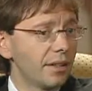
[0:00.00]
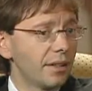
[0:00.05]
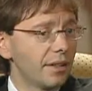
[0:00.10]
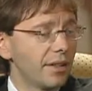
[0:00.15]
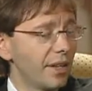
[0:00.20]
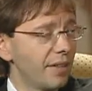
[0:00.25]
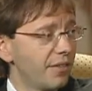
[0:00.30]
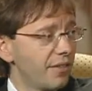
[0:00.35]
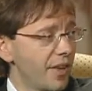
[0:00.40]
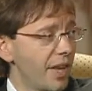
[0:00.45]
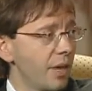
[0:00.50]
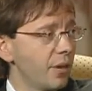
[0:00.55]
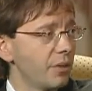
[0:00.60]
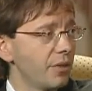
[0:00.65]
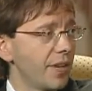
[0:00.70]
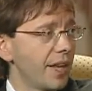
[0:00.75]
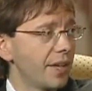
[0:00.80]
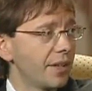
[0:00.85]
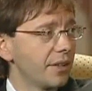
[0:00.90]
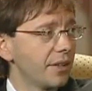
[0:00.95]
they found
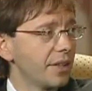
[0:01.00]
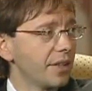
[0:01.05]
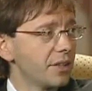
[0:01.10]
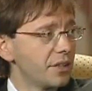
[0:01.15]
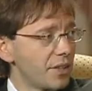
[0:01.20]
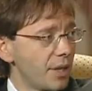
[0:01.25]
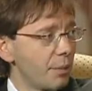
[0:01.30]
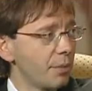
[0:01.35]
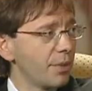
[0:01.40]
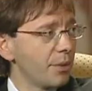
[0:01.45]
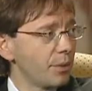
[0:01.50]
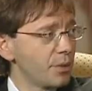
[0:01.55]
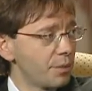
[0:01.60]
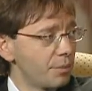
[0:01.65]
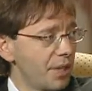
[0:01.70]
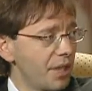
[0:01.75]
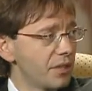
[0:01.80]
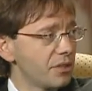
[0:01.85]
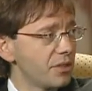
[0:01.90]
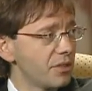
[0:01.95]
that some of those
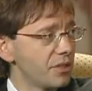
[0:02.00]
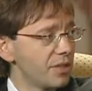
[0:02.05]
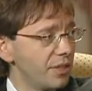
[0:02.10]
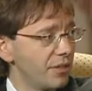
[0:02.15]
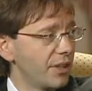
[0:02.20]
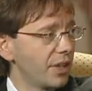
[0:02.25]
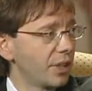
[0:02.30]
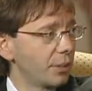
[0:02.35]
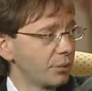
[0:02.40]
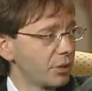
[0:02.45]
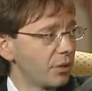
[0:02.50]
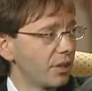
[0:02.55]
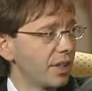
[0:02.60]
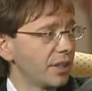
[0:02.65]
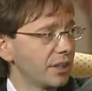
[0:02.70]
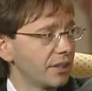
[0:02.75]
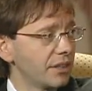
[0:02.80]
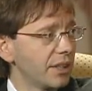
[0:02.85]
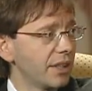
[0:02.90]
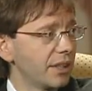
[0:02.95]
patients developed
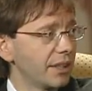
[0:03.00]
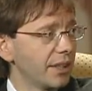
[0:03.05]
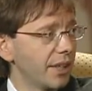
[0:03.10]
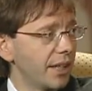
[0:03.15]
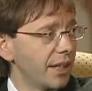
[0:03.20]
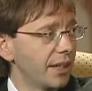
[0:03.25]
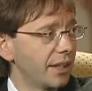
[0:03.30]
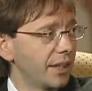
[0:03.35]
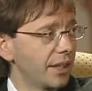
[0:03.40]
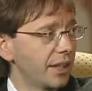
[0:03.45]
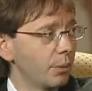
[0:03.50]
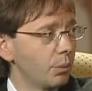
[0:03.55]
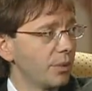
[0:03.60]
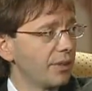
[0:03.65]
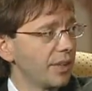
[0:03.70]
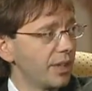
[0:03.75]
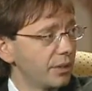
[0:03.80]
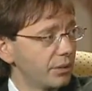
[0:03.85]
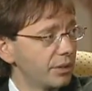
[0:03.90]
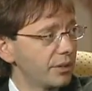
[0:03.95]
chronic daily headache. And when
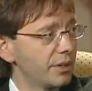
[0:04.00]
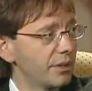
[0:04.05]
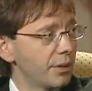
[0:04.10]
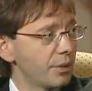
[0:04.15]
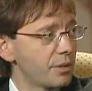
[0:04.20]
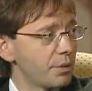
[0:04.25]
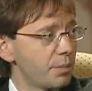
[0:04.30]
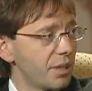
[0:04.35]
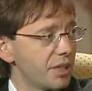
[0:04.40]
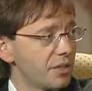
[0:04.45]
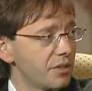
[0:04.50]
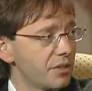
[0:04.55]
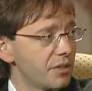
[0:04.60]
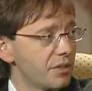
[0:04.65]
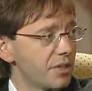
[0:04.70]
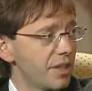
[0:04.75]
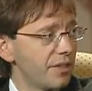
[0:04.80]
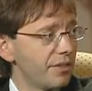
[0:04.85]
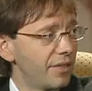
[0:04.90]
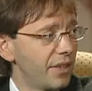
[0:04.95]
they looked at those patients,
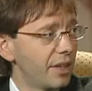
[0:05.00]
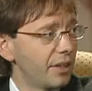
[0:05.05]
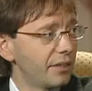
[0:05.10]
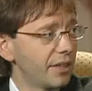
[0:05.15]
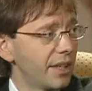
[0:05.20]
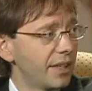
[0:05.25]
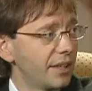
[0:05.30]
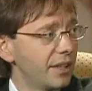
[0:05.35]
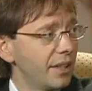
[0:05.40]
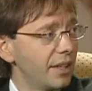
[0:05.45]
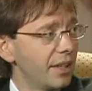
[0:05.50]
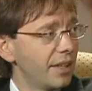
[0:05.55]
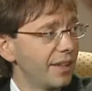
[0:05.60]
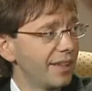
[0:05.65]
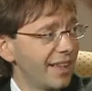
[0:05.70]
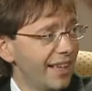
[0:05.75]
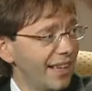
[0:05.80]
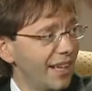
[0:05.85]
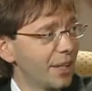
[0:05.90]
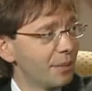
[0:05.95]
they found that
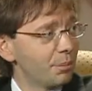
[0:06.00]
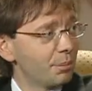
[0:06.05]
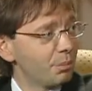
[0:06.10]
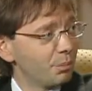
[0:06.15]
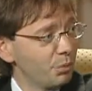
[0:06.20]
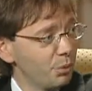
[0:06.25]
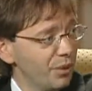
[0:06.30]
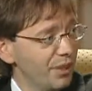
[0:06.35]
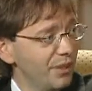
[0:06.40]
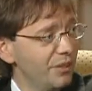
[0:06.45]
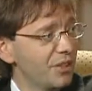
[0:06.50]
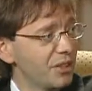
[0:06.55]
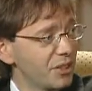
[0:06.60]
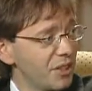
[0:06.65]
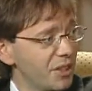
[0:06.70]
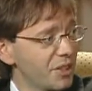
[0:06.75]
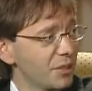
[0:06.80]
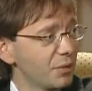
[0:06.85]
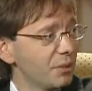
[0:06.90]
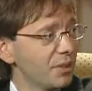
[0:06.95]
they had previous
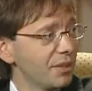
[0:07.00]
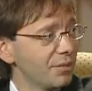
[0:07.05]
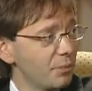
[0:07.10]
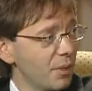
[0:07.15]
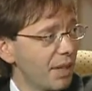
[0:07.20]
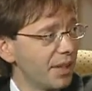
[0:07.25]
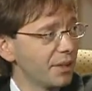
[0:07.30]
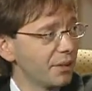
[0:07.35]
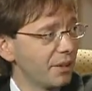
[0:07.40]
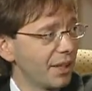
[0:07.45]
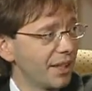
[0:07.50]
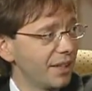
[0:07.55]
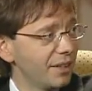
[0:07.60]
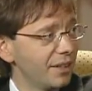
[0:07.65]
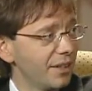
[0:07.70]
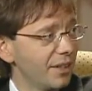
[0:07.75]
history of migraine.